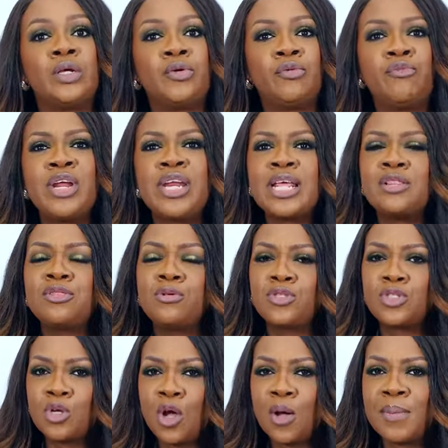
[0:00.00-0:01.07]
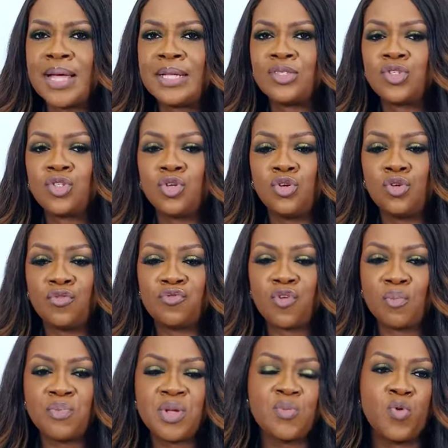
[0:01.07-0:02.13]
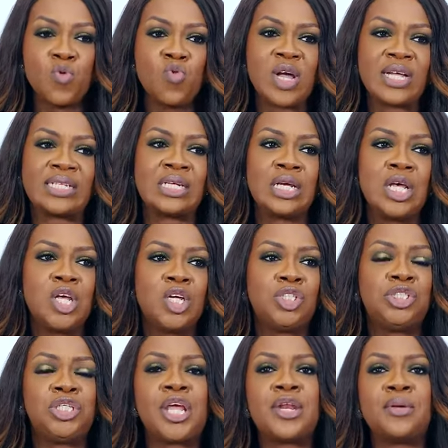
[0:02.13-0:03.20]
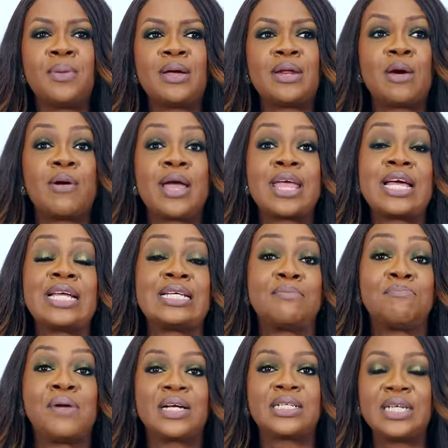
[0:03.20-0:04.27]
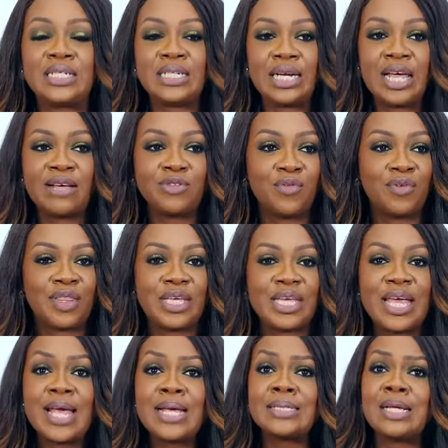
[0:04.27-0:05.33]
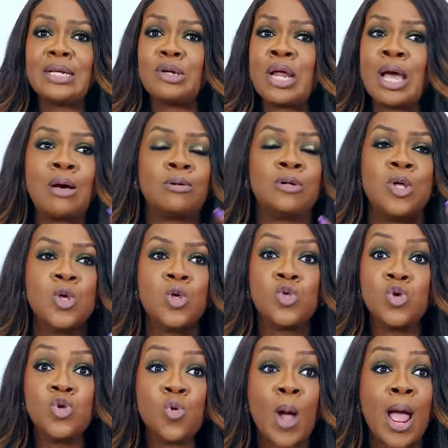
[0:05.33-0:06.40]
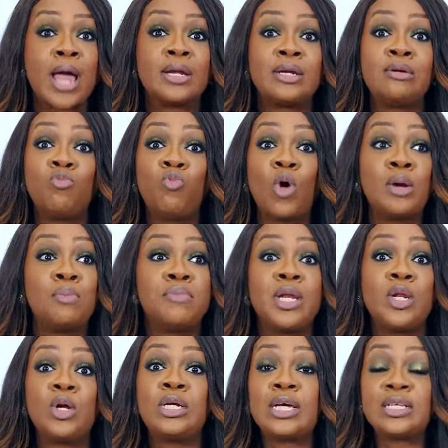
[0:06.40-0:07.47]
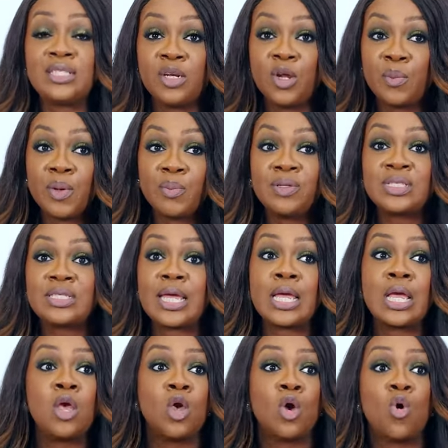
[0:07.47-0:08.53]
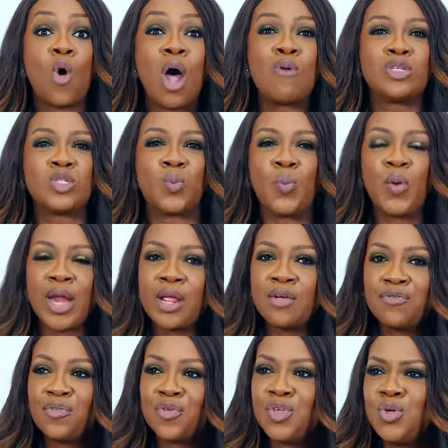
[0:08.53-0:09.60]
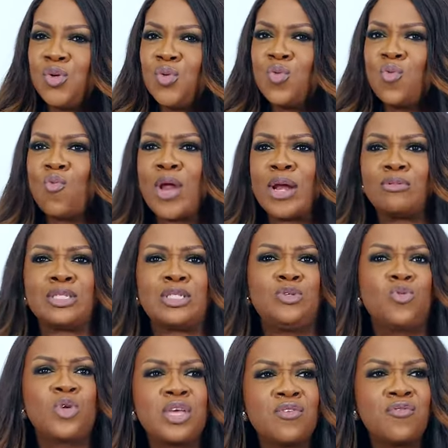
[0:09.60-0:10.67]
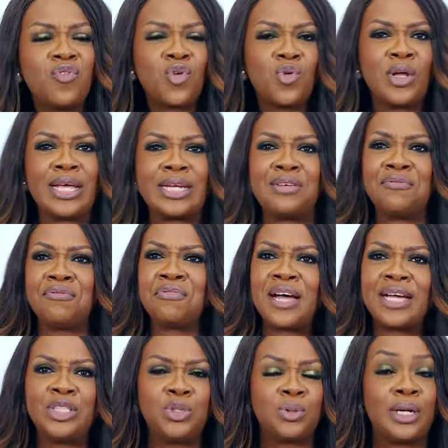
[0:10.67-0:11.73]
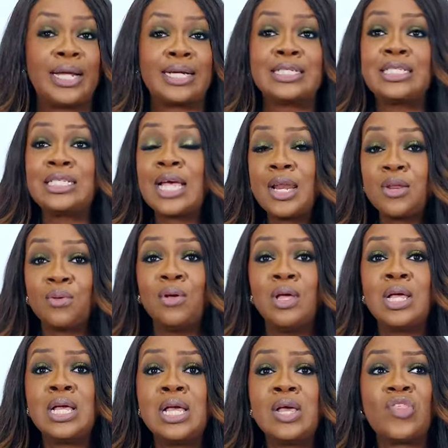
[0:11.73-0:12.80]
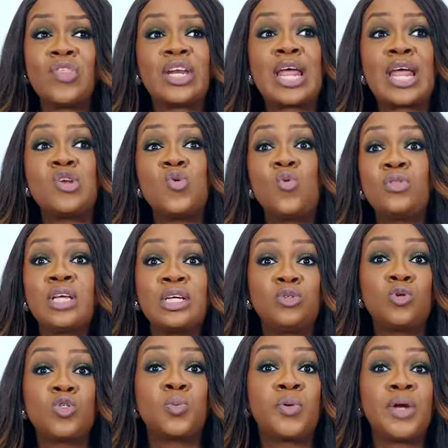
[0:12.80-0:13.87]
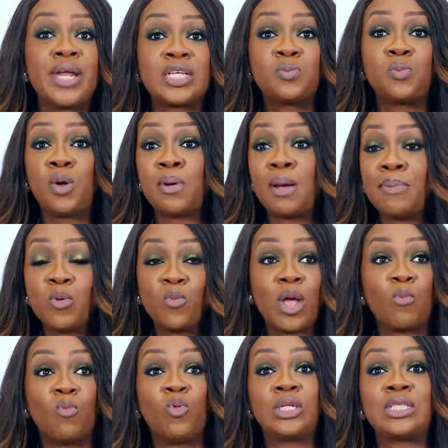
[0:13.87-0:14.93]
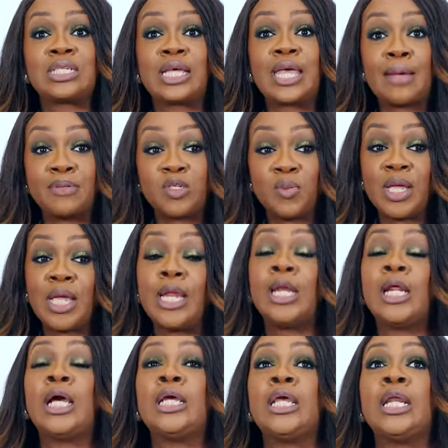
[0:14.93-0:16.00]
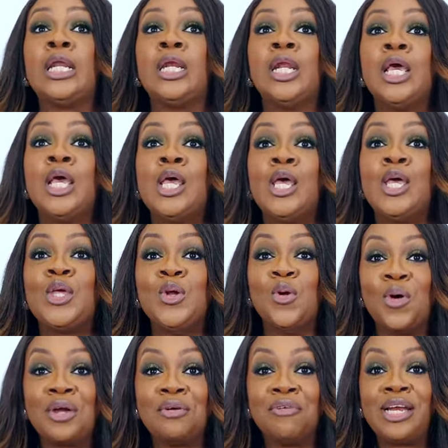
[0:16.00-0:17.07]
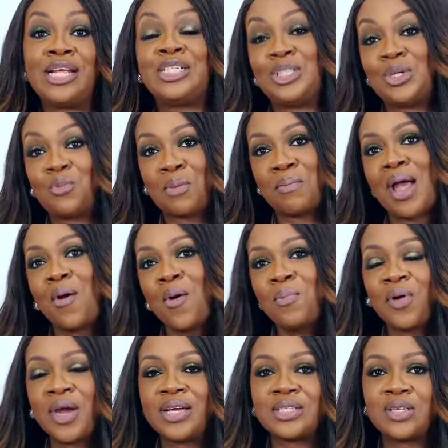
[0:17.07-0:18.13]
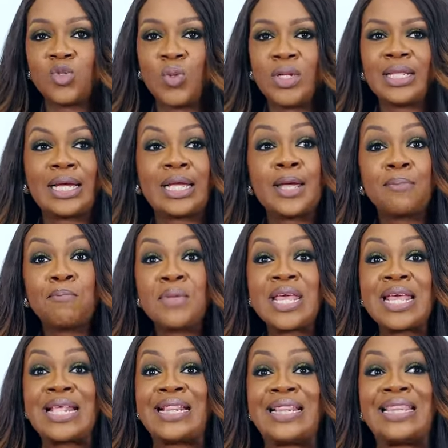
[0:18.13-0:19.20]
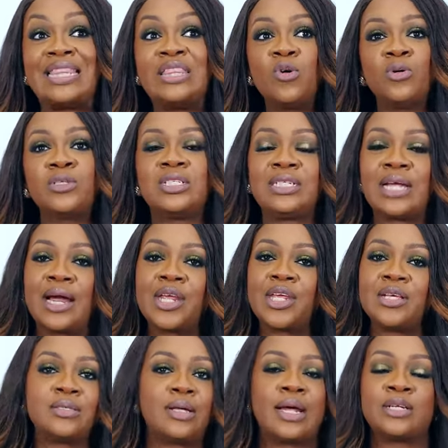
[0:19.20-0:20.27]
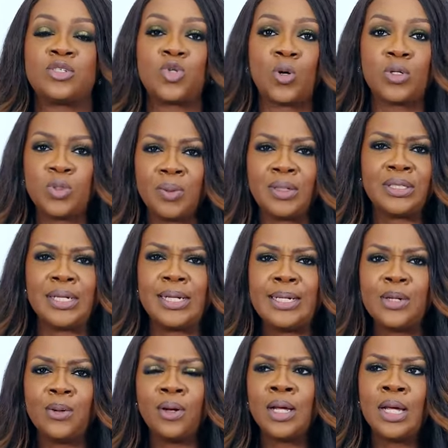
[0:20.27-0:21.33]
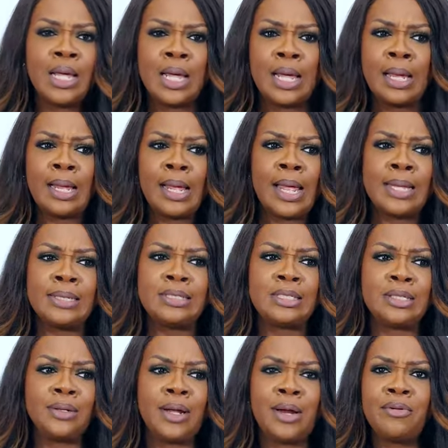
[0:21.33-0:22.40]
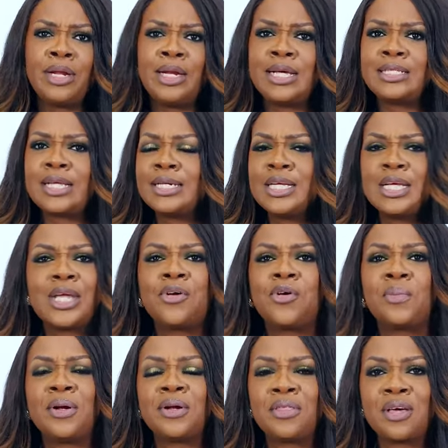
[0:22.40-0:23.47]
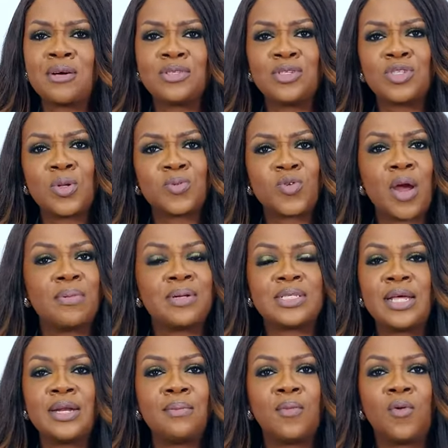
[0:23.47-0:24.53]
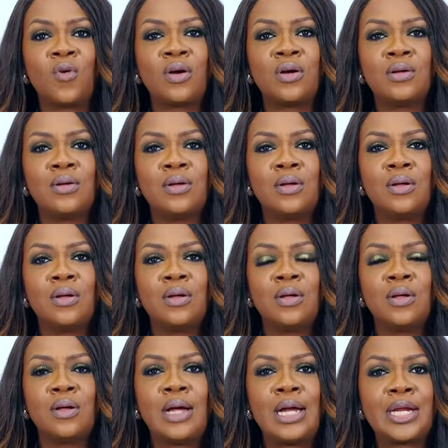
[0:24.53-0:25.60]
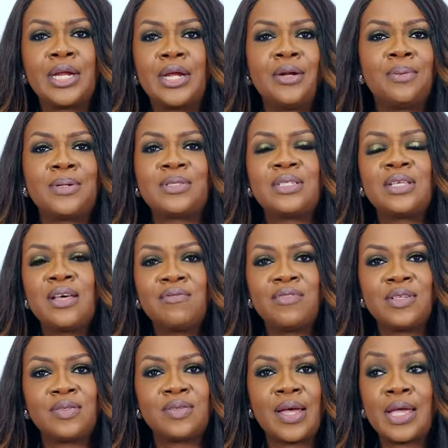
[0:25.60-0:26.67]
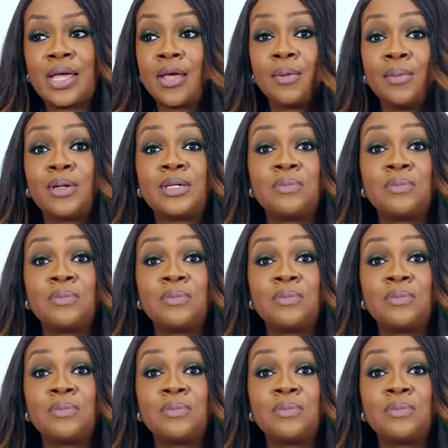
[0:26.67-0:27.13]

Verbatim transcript: reading those comments, you know, from people who had shared about how I had impacted their lives over the years and how, you know, I had one million gazillion people saying, oh, I was praying for you when I was looking for you and I didn't find you. And I can tell you that I know that those prayers probably were what kept me in, uh, in you know, in relation with my own prayers as well that kept me in those dark years that I had talked about earlier on. And I realized I didn't care about a thousand subscribers anymore. I cared about service. I cared about